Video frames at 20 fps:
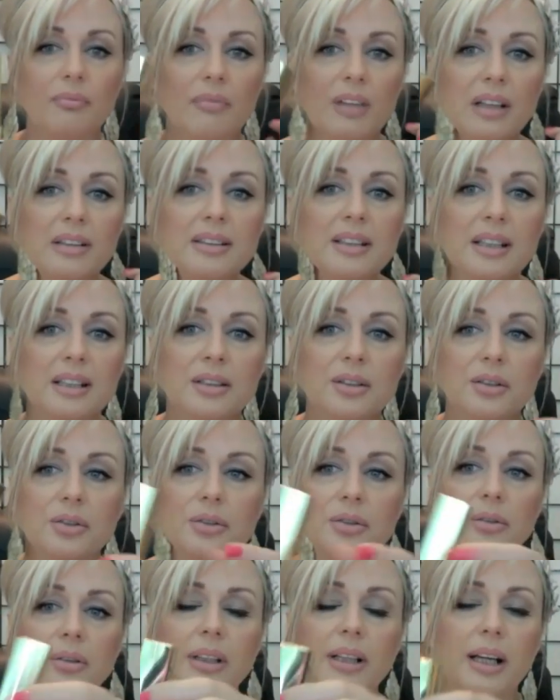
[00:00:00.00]
so that's
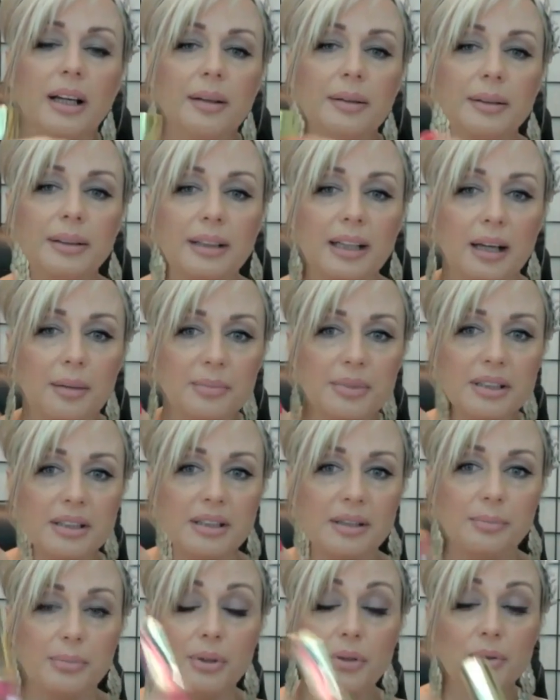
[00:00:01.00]
usually comes
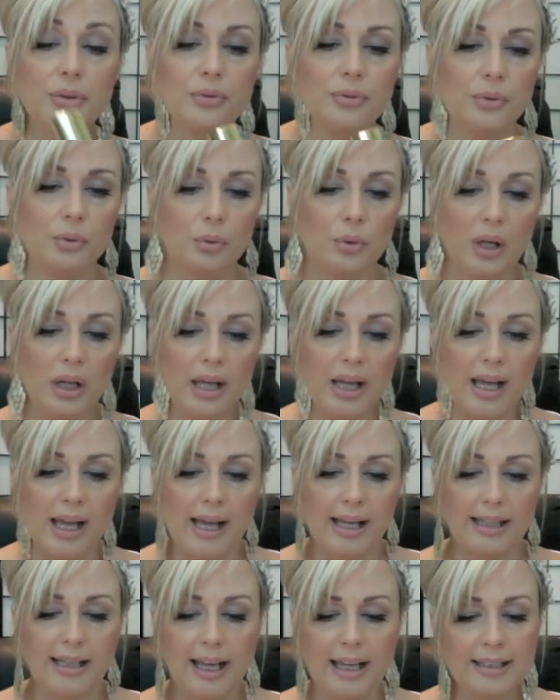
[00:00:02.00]
in a beautiful
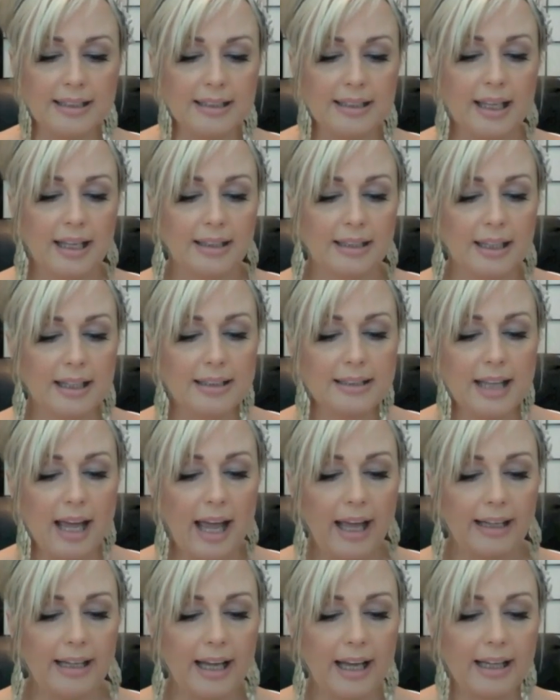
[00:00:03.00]
case like this,
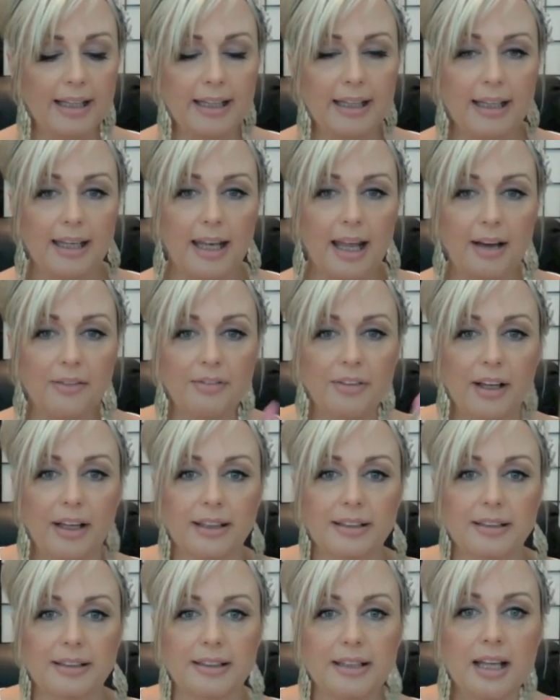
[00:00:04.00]
and I love
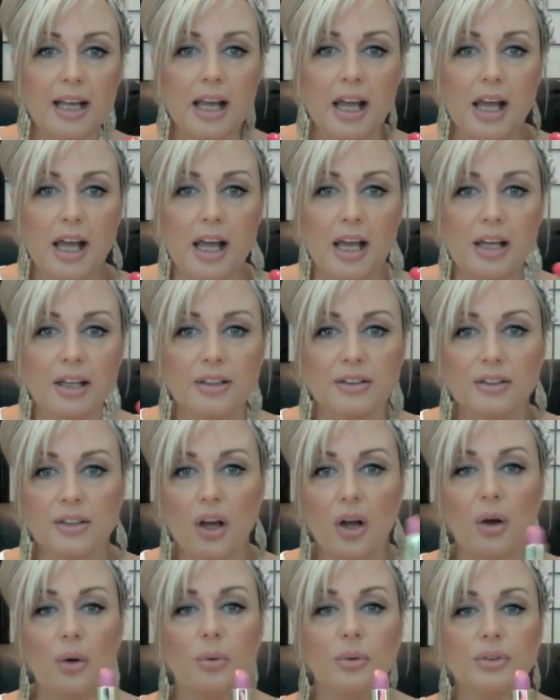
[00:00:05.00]
it.
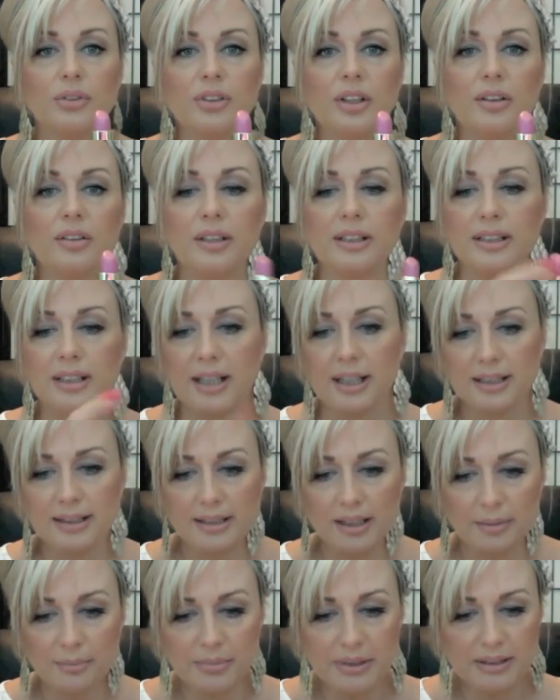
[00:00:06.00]
So there it
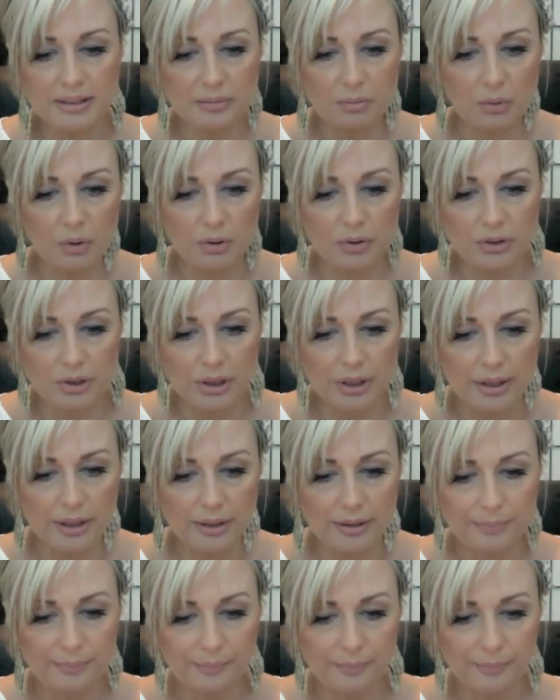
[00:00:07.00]
is, let me swatch it.